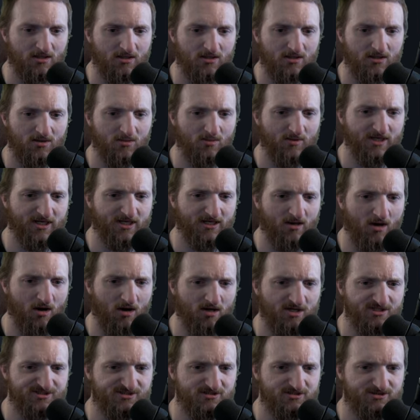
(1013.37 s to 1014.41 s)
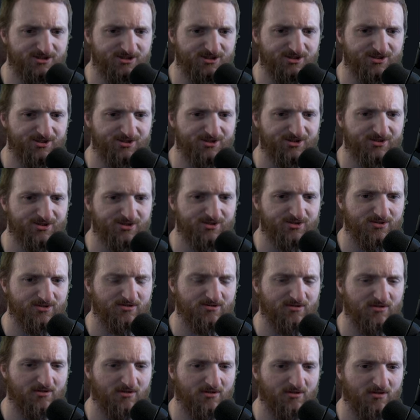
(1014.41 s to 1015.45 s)
We can also do,
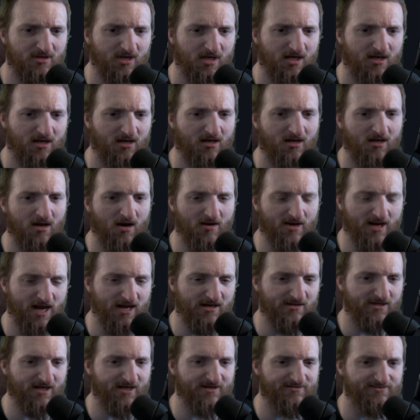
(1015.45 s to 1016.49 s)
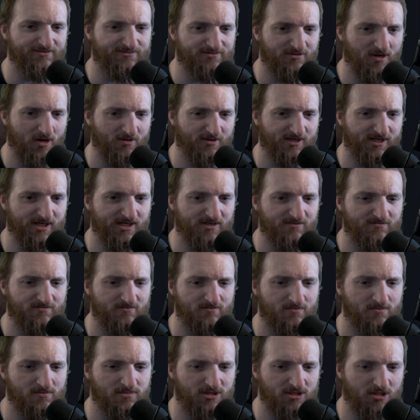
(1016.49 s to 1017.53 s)
uh, okay, like floating
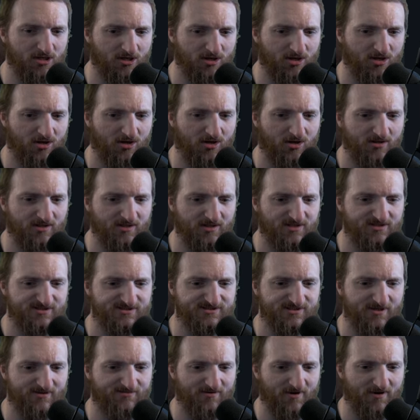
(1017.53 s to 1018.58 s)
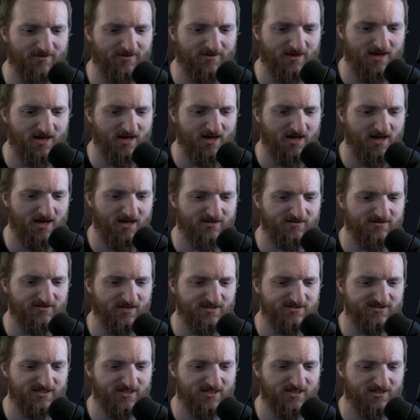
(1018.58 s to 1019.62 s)
blur and stuff like that.
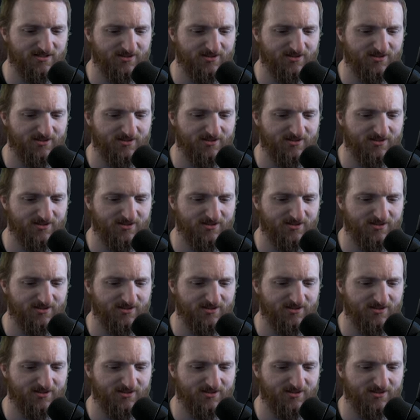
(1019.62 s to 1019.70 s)
That's kind of